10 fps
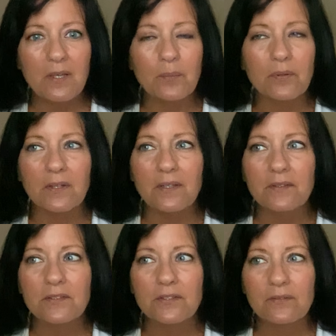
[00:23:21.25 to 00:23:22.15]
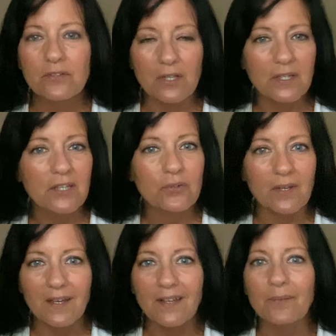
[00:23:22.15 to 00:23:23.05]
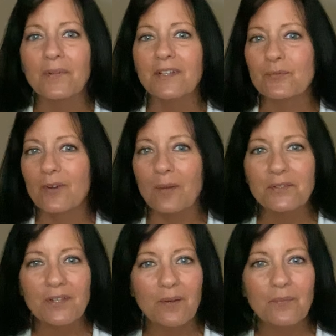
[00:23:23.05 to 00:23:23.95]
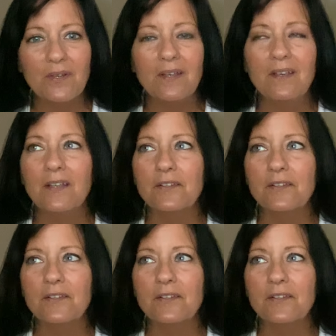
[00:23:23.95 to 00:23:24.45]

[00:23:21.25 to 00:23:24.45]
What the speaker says: He plays, Shelley Heatrick again plays Rob Zombie.